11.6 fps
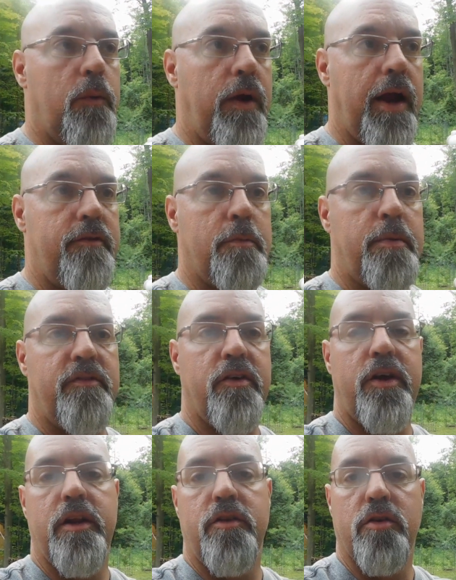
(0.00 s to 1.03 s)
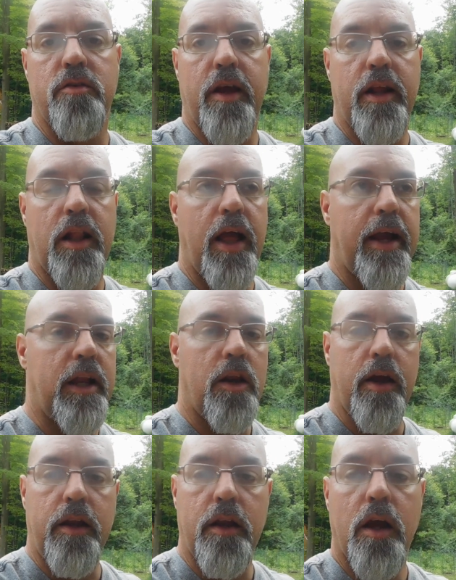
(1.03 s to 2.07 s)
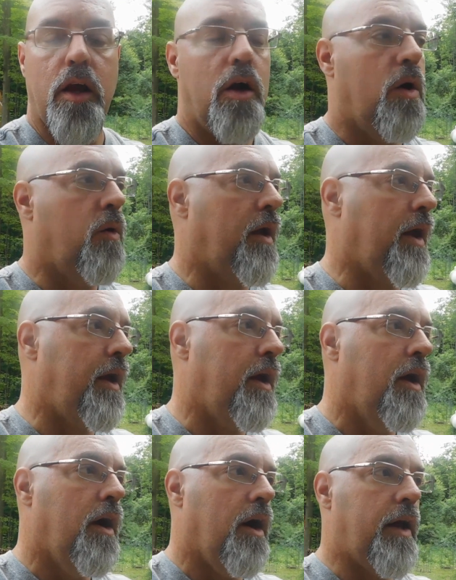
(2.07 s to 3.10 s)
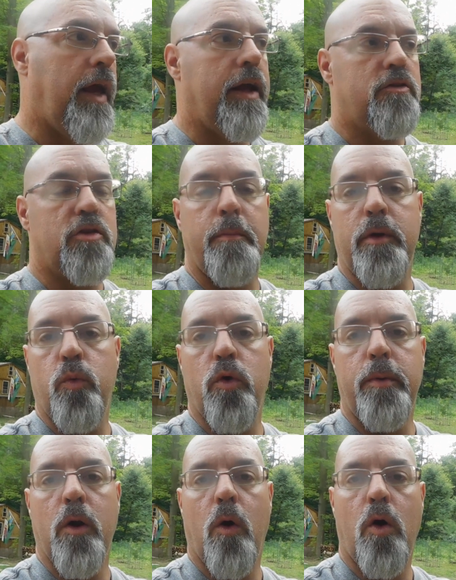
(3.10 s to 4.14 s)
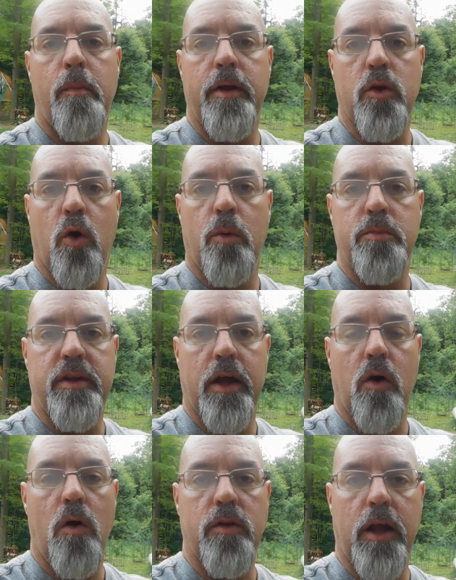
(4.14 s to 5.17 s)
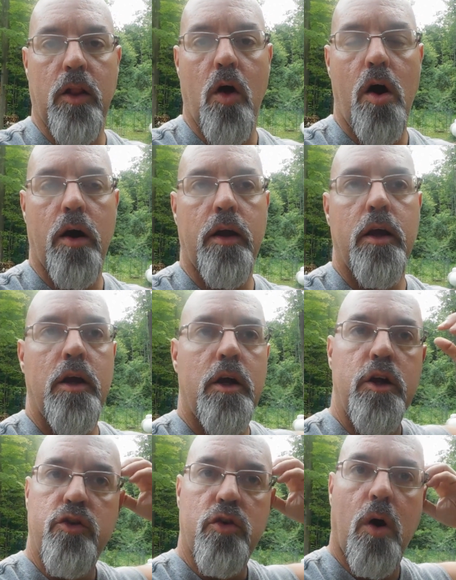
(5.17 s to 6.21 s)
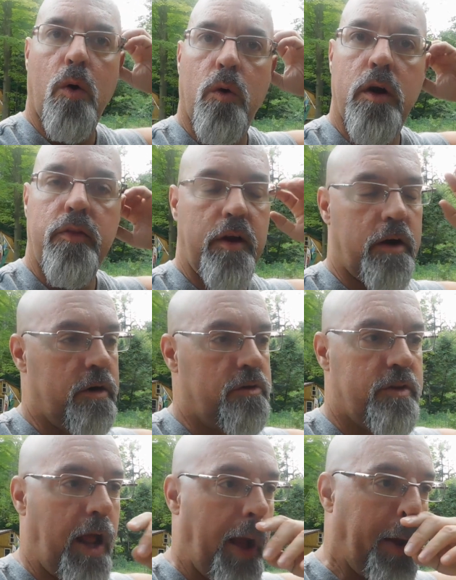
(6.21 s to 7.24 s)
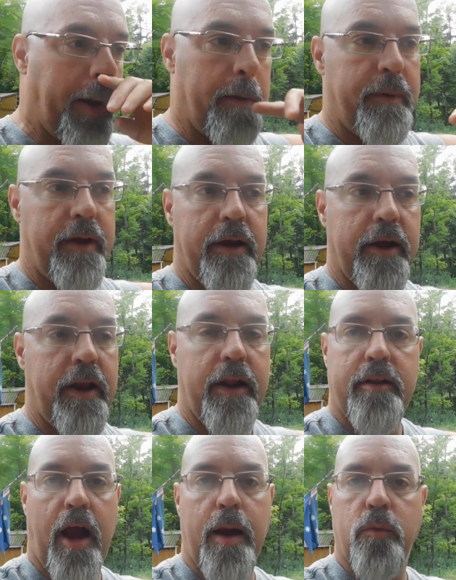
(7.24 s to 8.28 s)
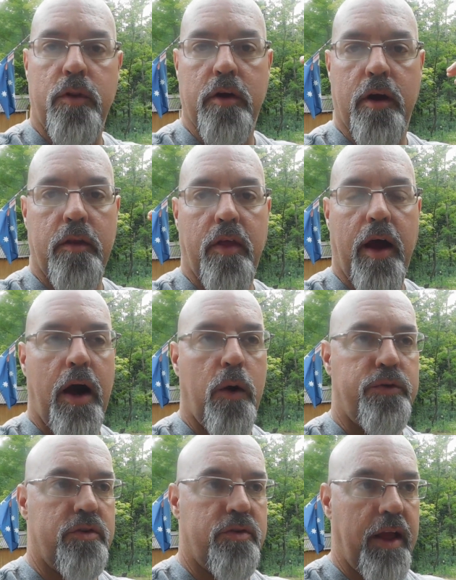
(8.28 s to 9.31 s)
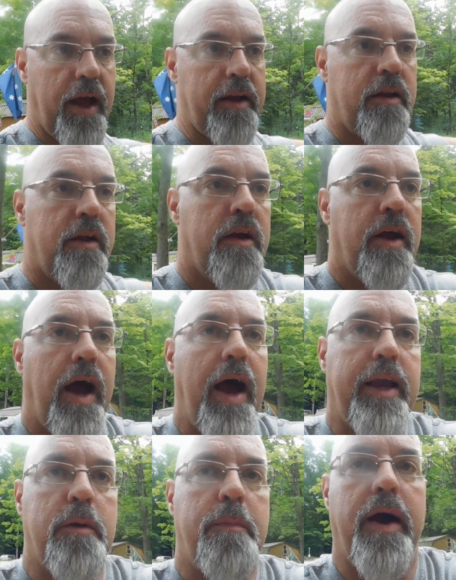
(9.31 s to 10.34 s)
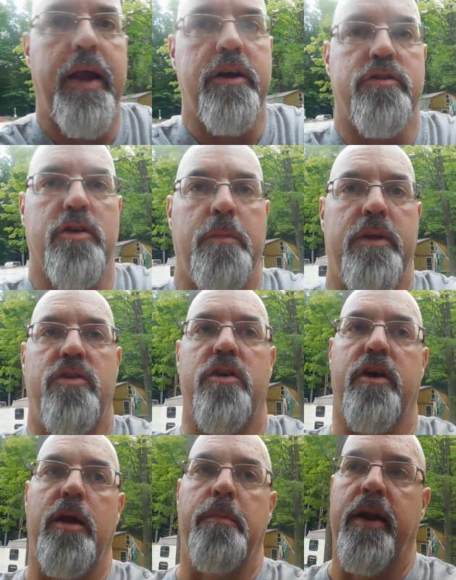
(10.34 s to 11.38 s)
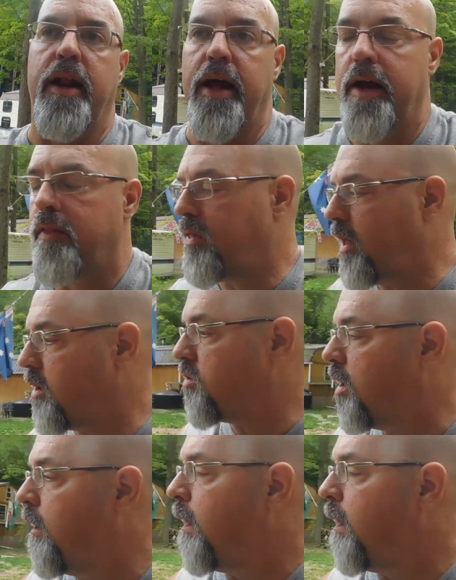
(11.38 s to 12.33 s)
and we have the pavilion until 10 o'clock at night okay again somebody will be home at the homestead all day long so there's not going to be a time when the, the house is not occupied or somebody's here keeping an eye on things